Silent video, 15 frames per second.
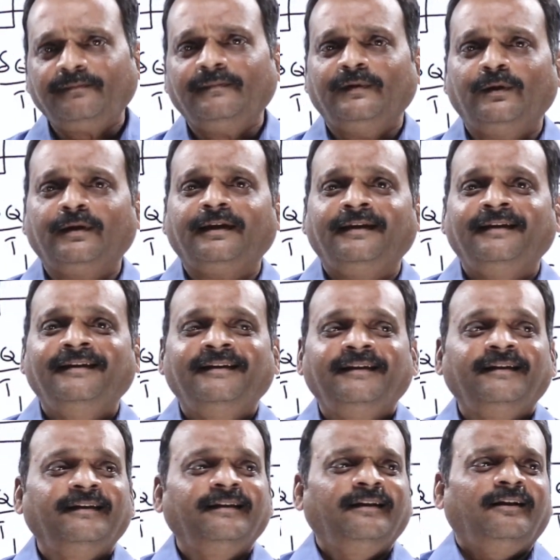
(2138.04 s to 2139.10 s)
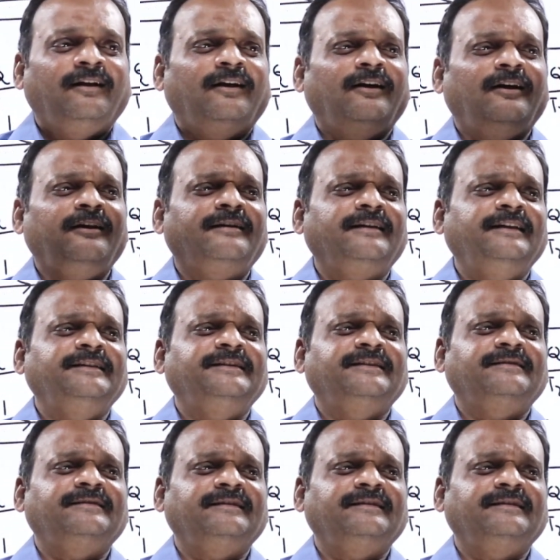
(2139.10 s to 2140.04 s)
Okay, all religions,